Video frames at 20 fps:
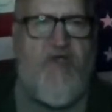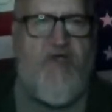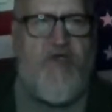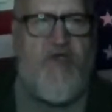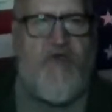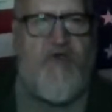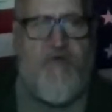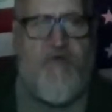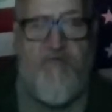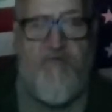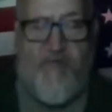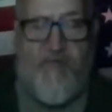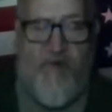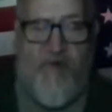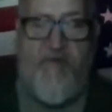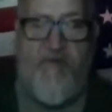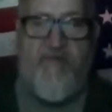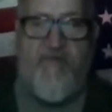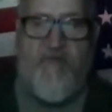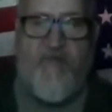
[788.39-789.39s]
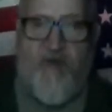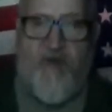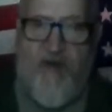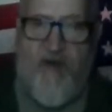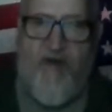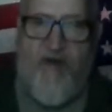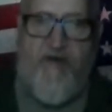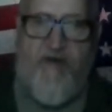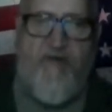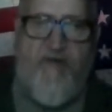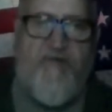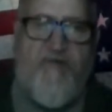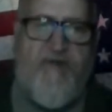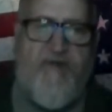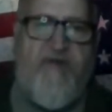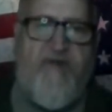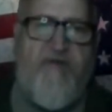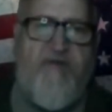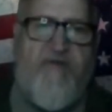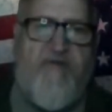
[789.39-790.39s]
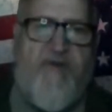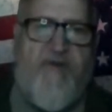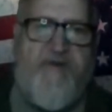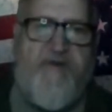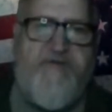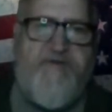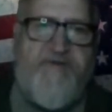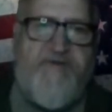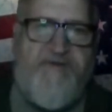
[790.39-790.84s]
You broke the law when you crossed